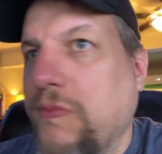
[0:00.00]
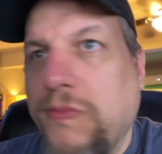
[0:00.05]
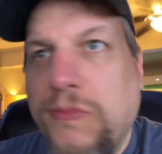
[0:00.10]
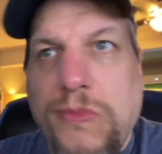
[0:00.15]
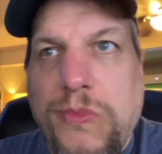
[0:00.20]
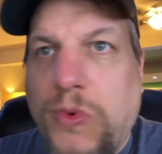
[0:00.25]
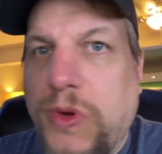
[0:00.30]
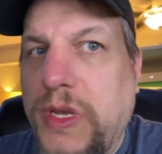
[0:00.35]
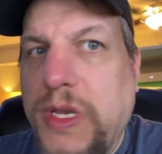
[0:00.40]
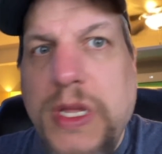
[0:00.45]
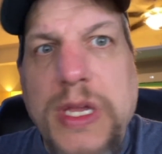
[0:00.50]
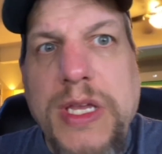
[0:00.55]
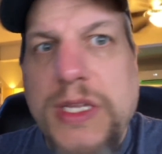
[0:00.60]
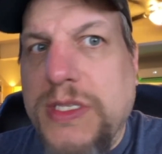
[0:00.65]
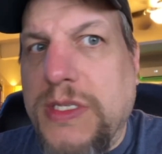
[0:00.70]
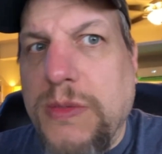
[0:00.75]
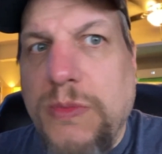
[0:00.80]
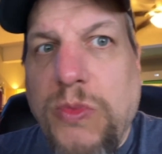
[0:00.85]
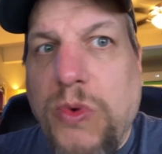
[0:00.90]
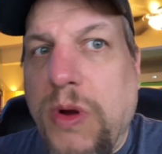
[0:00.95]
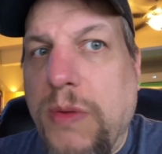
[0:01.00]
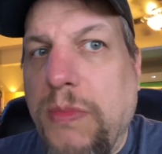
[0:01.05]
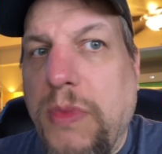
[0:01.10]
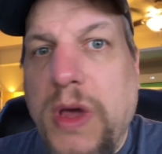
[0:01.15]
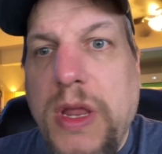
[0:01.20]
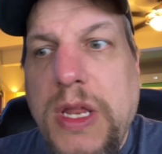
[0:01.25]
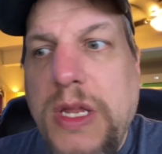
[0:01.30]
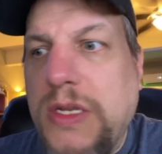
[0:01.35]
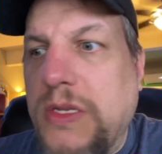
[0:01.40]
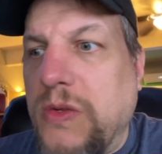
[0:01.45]
when you get some more
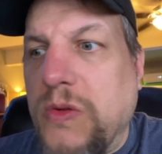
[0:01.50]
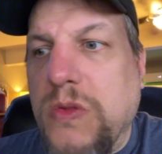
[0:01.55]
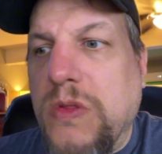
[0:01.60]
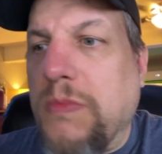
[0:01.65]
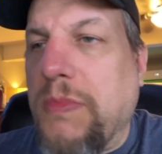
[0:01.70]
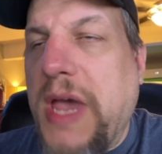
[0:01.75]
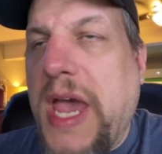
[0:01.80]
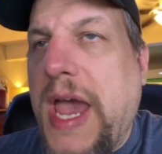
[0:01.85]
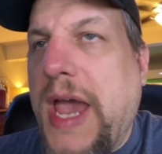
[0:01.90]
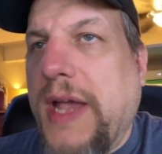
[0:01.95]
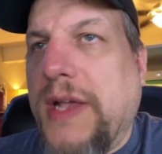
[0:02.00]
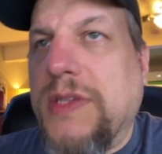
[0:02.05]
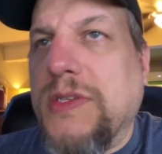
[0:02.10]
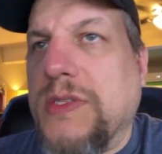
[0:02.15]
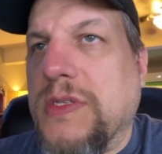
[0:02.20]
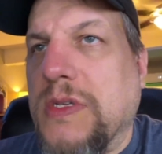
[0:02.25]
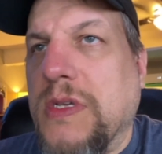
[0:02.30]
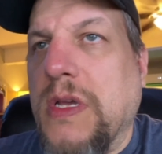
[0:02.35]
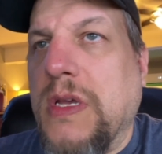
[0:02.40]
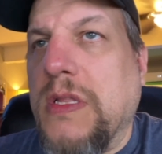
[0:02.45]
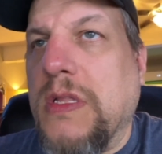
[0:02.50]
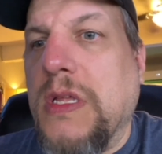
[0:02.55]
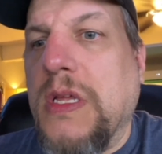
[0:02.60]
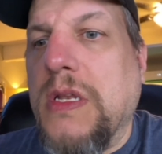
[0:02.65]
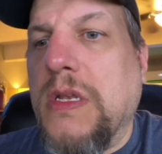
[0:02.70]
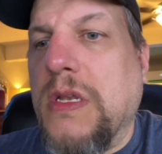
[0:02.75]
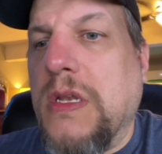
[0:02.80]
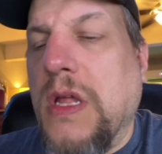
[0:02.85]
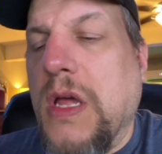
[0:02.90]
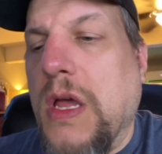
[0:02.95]
money, do the backs. And
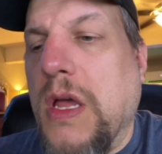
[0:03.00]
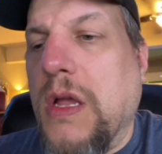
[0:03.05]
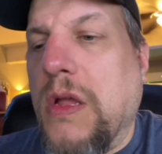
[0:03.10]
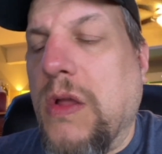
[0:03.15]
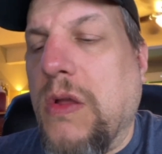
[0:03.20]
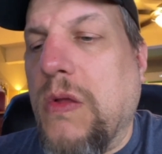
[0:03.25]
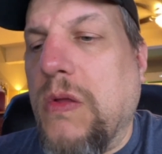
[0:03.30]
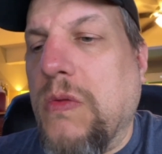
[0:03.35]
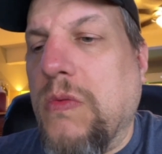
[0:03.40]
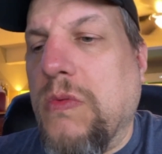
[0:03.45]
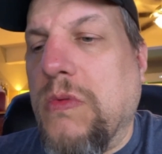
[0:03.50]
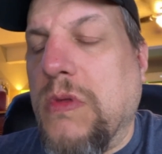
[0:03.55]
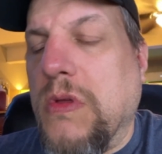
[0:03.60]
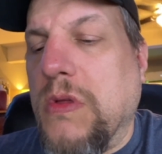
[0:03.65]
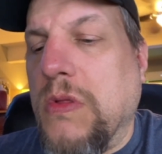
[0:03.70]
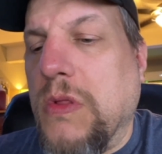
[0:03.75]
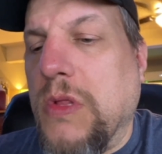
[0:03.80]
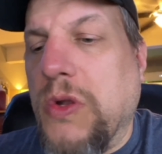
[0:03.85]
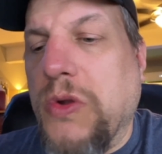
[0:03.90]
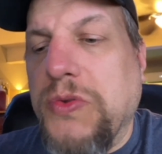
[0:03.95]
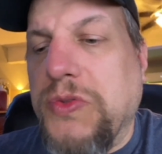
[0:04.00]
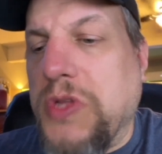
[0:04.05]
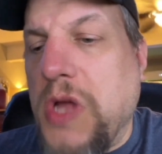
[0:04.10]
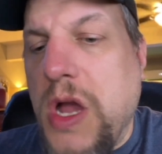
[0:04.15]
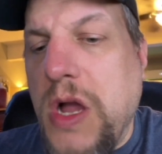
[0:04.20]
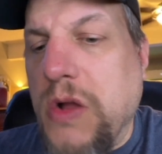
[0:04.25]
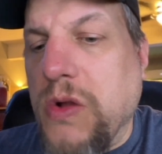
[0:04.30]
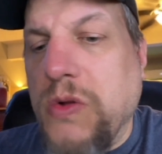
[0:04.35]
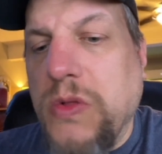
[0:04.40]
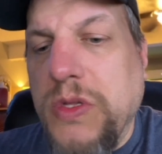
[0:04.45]
then the little
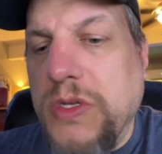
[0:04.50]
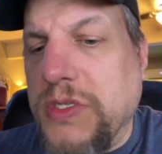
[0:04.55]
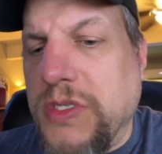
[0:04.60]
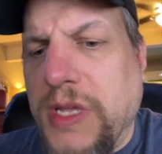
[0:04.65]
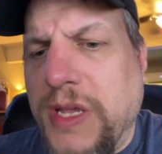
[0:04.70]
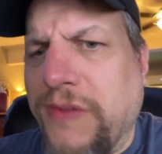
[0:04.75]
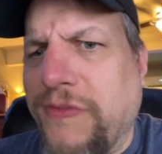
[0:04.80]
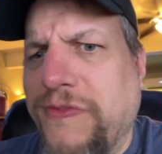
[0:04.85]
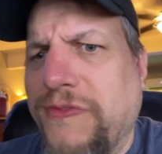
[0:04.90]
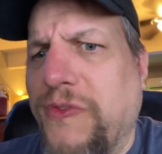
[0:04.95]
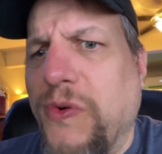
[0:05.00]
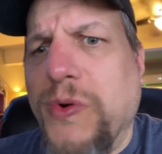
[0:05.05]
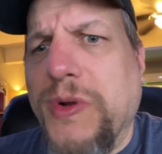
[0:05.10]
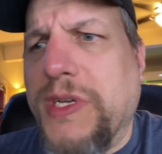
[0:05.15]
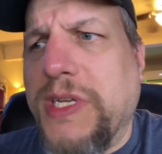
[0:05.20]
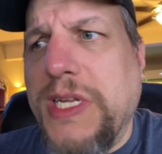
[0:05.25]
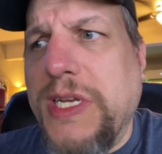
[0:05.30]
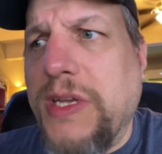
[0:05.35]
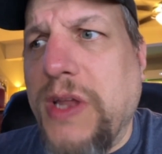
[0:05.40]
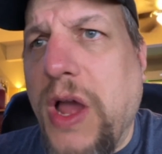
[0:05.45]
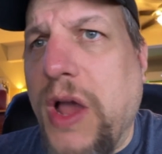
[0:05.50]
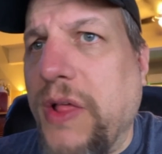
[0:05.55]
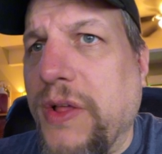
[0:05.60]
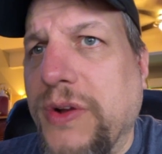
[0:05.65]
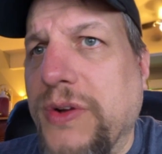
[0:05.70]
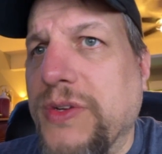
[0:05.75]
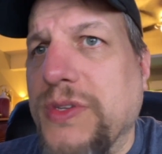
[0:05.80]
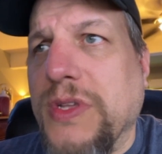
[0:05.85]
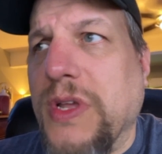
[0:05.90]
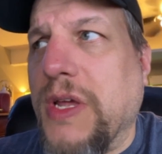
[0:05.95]
dongle is like
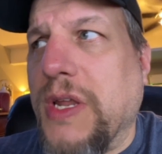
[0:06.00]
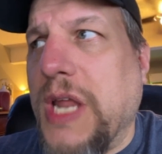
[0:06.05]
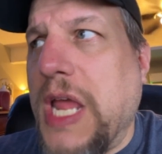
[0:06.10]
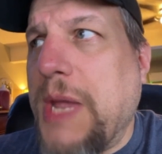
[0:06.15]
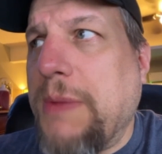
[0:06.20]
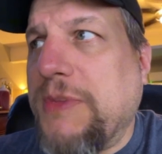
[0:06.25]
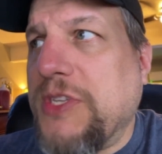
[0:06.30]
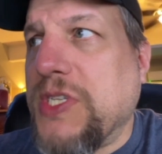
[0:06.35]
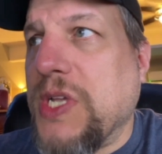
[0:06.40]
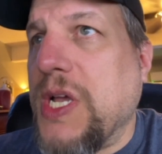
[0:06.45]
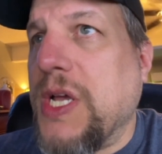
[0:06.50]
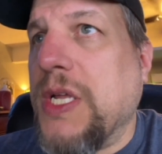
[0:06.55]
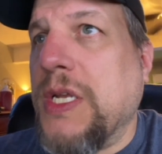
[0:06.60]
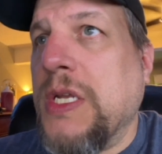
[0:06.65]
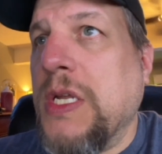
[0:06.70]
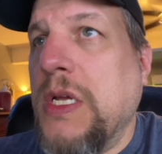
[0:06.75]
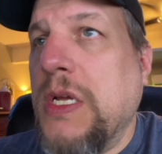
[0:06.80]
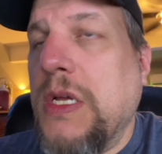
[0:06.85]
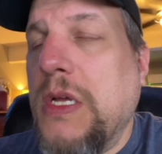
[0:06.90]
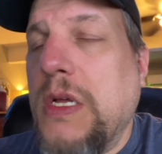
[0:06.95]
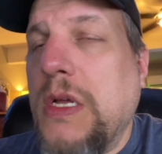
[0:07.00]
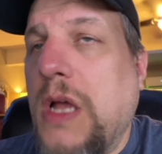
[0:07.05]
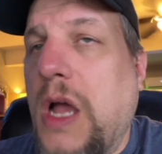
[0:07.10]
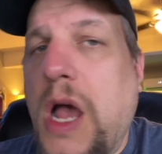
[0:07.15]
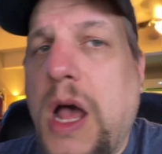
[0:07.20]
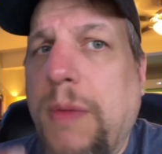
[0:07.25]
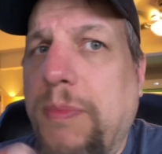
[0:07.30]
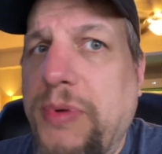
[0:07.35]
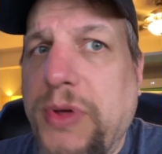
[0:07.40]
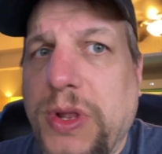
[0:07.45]
$14 on Amazon.
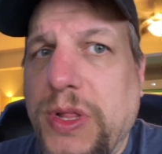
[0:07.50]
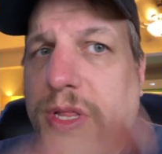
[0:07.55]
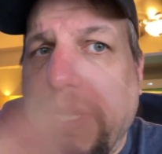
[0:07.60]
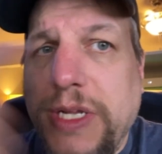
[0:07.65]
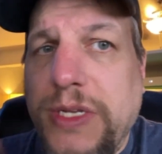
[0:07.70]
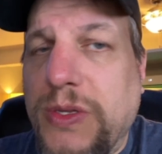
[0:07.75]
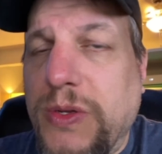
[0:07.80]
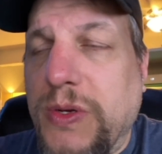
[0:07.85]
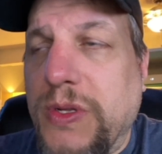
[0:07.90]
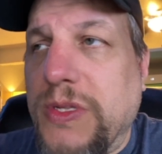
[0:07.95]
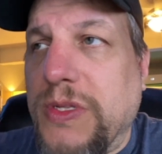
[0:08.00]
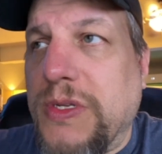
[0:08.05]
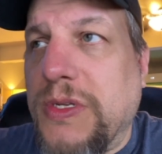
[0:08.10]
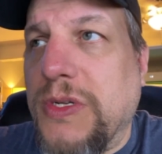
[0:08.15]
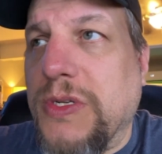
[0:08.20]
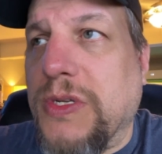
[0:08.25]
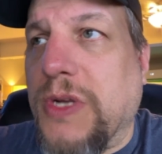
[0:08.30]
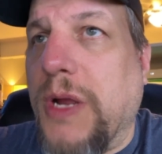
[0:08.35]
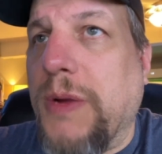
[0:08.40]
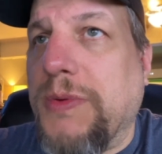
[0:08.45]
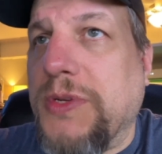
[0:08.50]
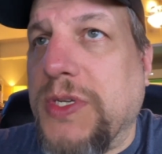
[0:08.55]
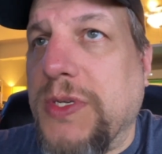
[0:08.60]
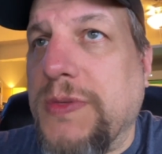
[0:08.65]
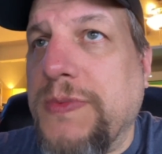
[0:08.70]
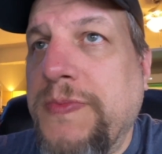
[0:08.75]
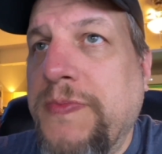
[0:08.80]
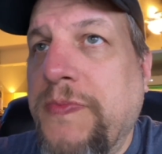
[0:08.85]
I'll put a link to it in the description.